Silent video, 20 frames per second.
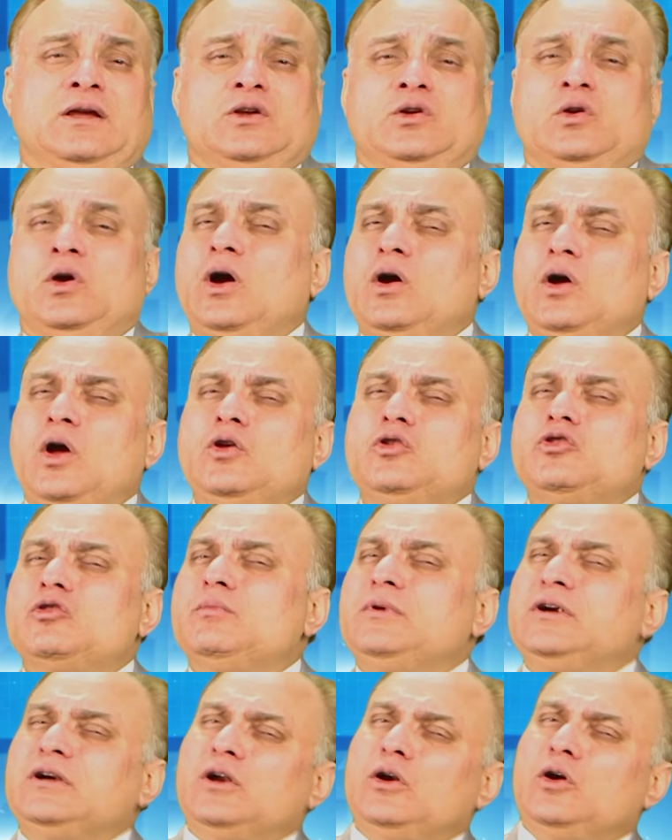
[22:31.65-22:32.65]
You are going to
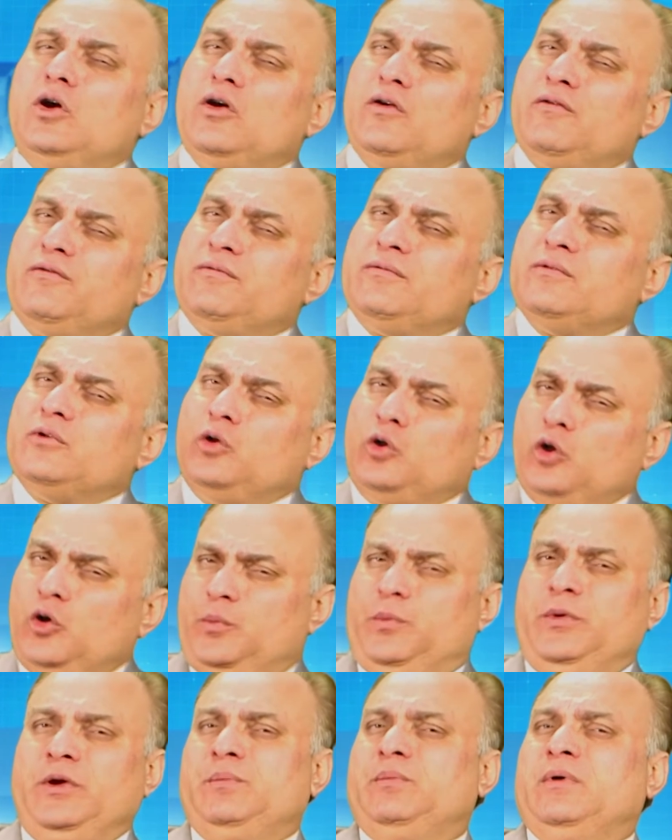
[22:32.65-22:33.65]
meet a lot of
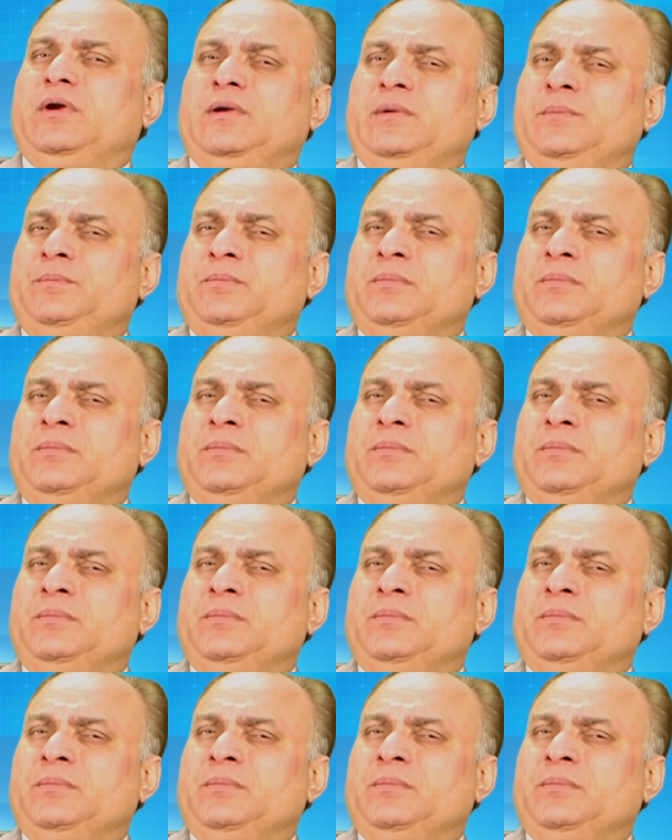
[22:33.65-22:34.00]
good people,